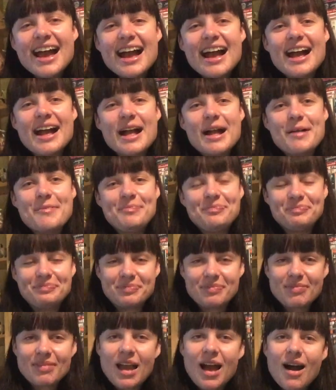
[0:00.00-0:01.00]

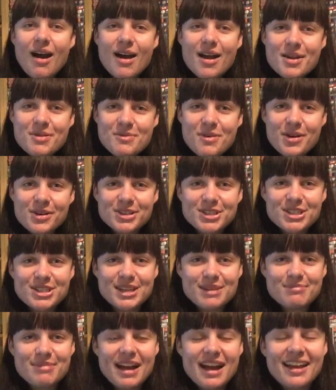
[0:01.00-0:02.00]
I watched
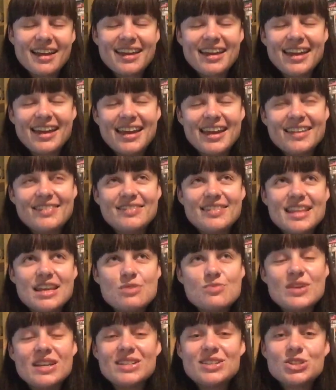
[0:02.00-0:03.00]
it back in the
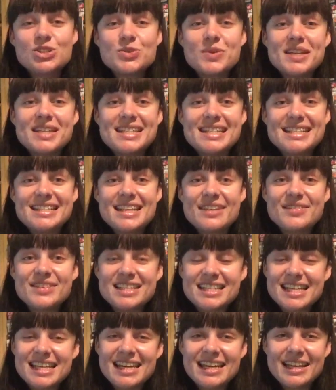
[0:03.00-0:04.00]
winter
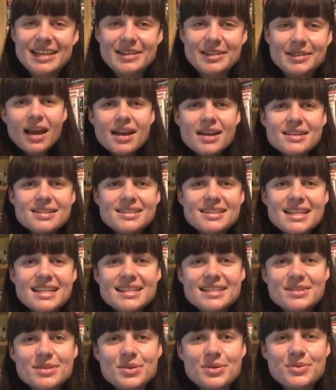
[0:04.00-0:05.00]
2017
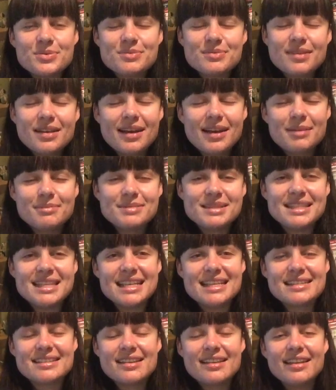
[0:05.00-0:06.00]
seasonal
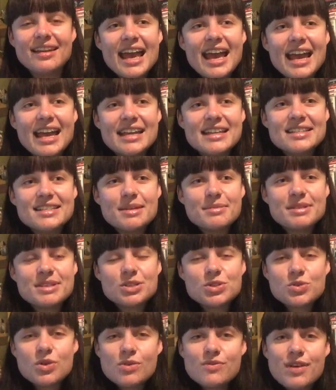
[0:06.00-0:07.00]
season, and it's
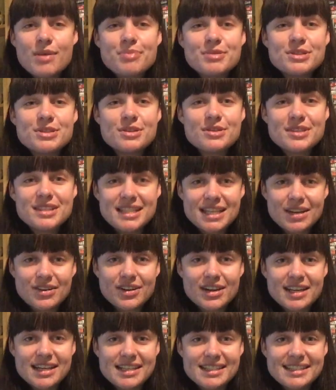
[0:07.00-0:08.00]
a 12 episode
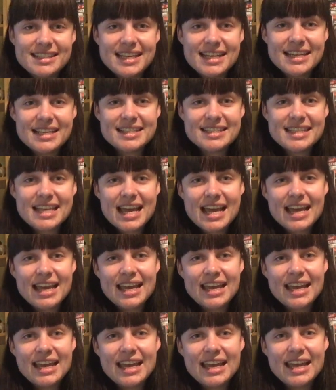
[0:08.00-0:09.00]
series. It's
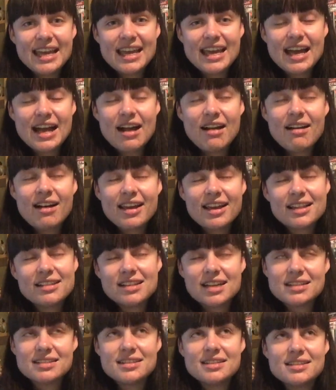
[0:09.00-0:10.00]
I
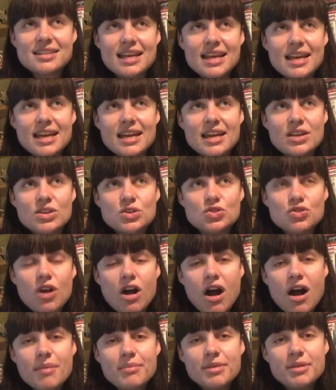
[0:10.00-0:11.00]
class as a
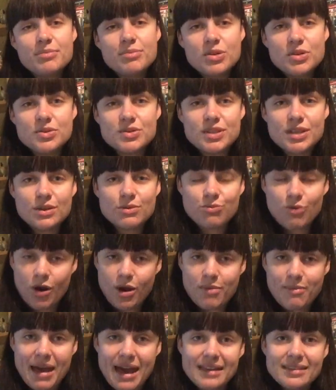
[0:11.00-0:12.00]
drama music
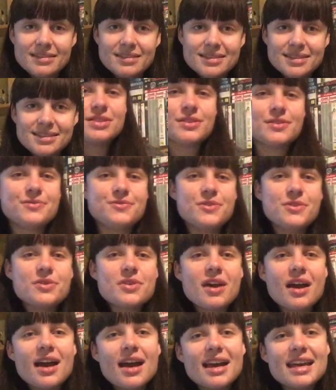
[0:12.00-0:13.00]
romance.
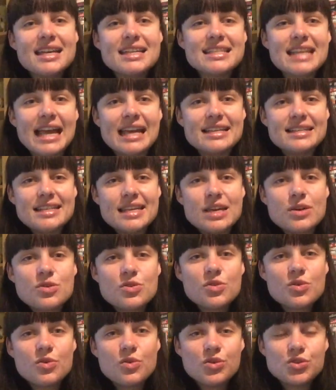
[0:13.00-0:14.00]
Fuka is a
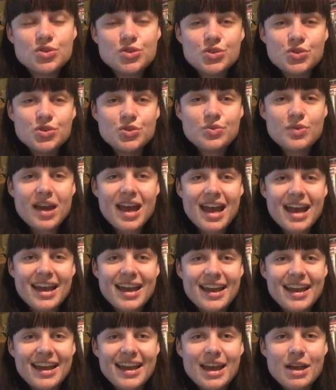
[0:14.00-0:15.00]
sequel to
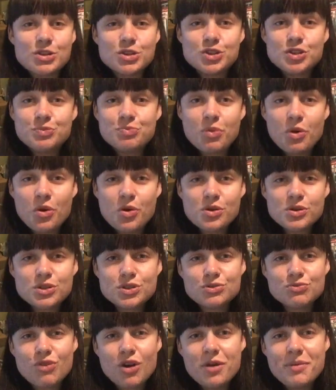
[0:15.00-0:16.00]
a
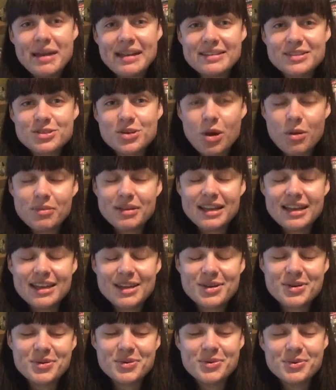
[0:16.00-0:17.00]
sports romance
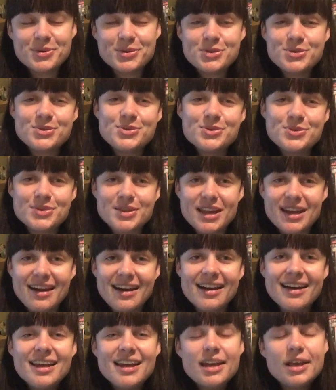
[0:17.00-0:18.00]
comedy called
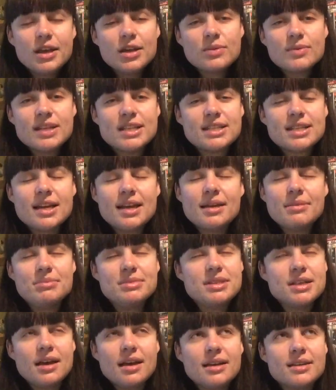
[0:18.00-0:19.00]
Suzuka, which I'm
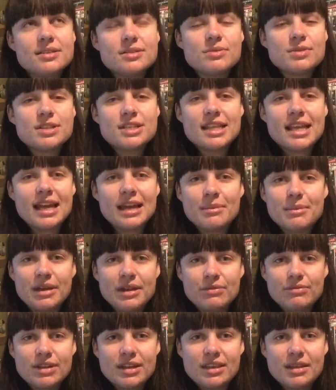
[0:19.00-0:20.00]
dying to watch the anime
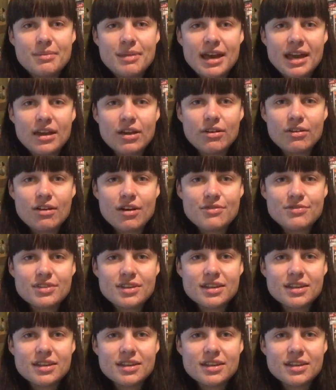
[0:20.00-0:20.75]
and read the manga of,